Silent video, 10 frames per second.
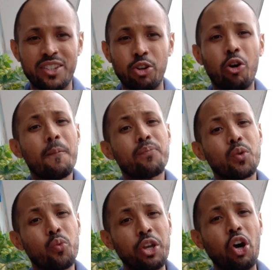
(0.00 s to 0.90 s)
So
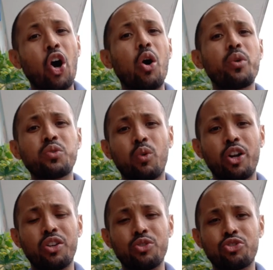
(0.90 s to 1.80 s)
we always want
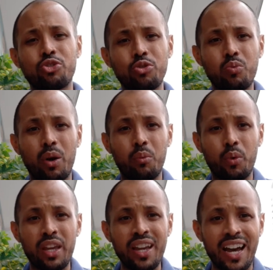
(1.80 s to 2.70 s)
to use to when
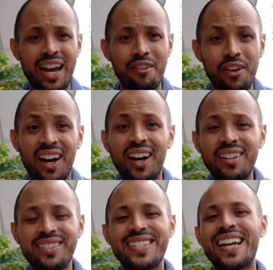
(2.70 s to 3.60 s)
we have a
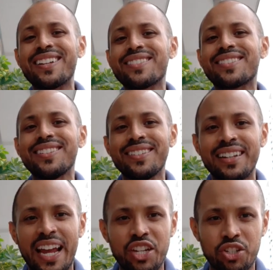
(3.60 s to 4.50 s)

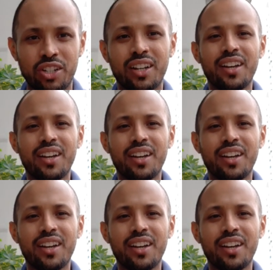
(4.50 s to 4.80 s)
destination.